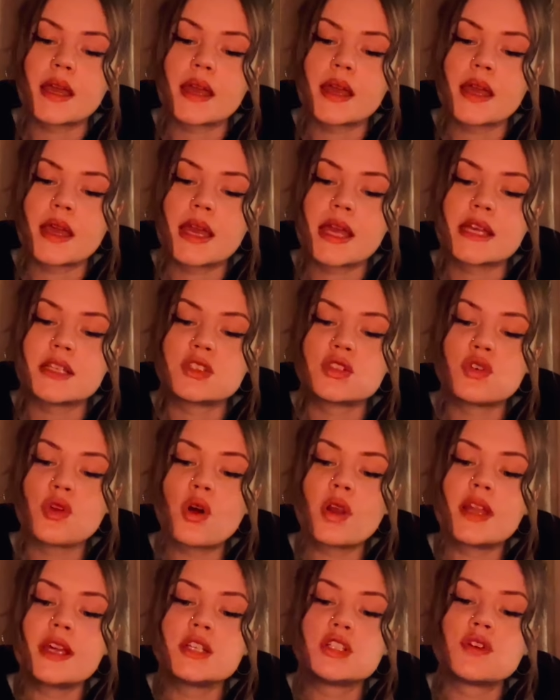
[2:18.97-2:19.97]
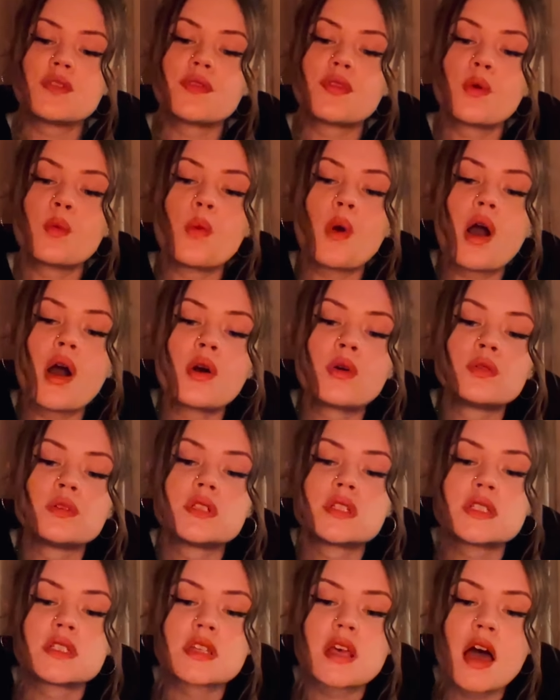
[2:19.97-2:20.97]
His knowledge of the world
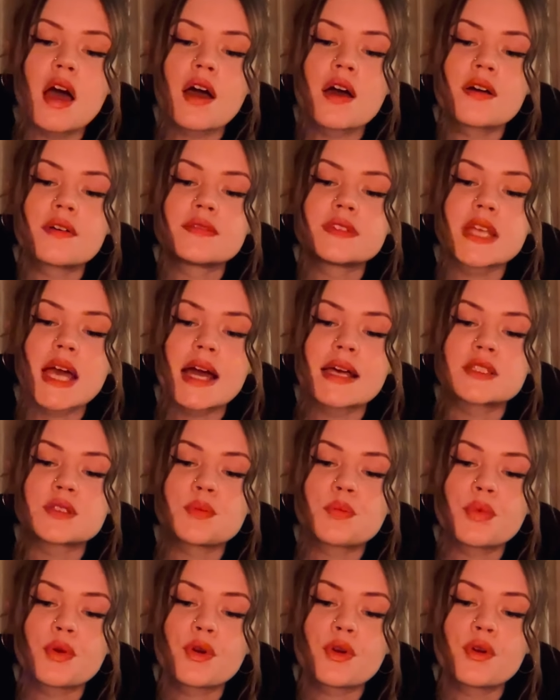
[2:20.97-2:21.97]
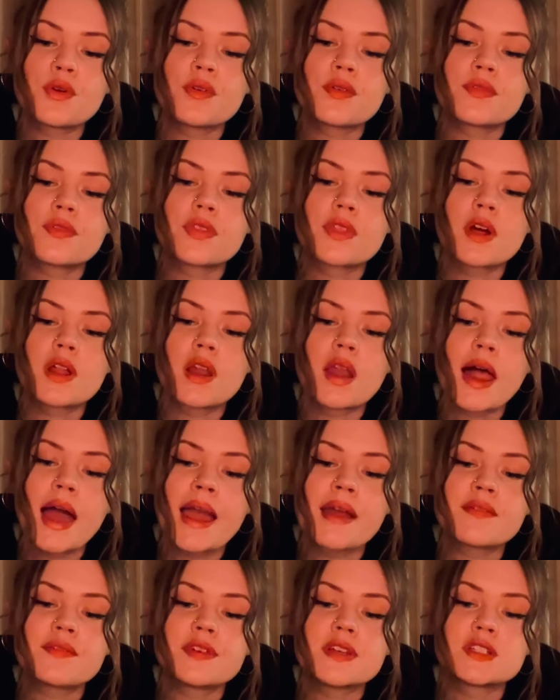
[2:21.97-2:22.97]
serves as proof that
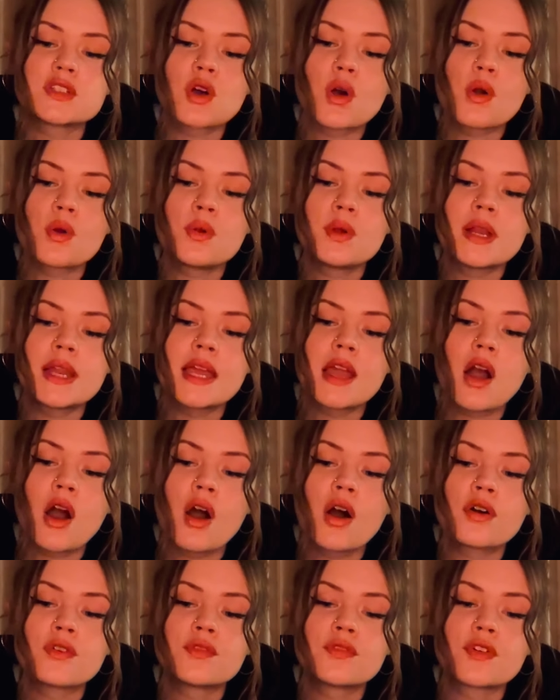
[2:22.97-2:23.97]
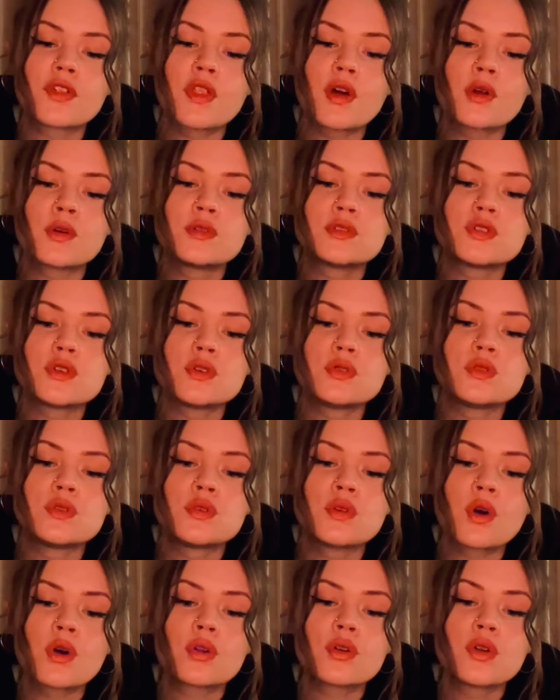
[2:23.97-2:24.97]
life is only hard for those who do
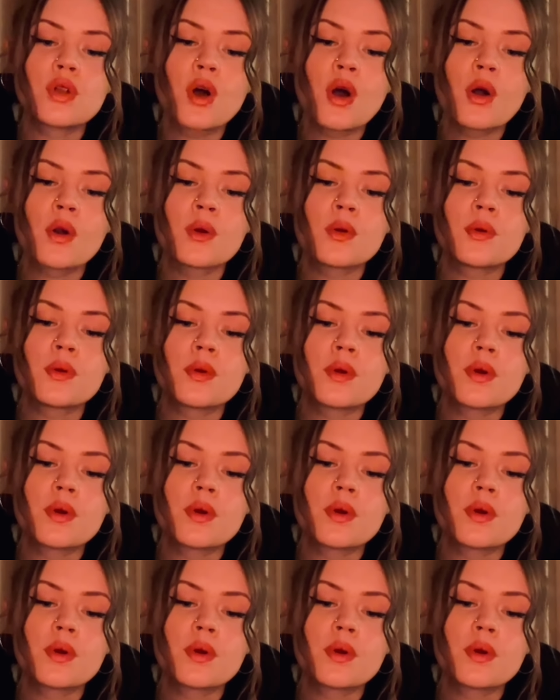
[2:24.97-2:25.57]
not know